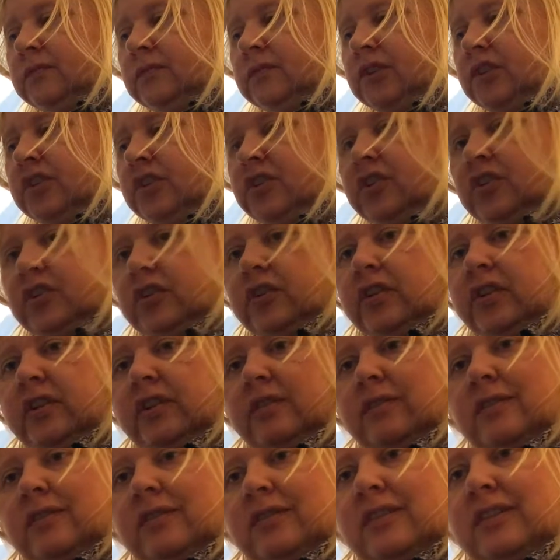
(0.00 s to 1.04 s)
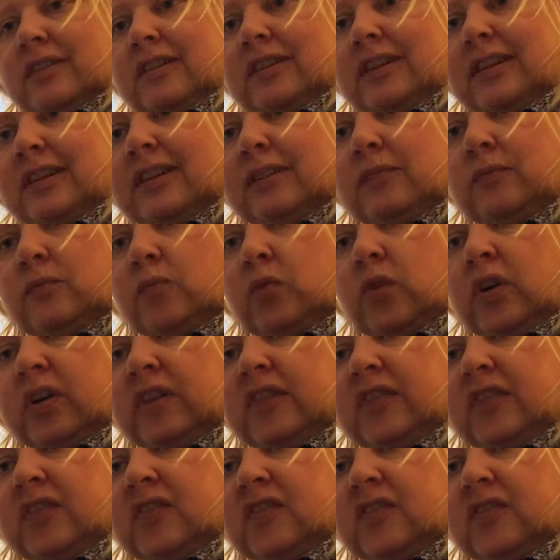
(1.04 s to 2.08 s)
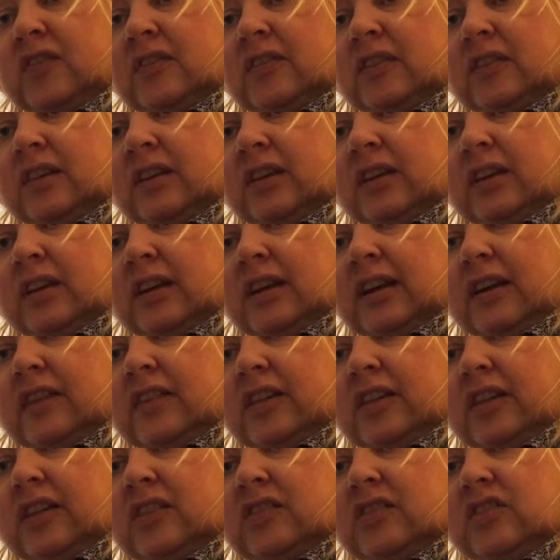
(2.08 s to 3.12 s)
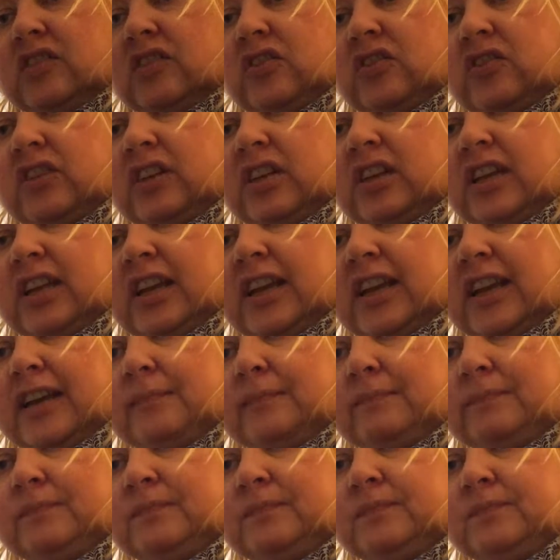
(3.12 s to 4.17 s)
You turn it a little once and then you turn it again.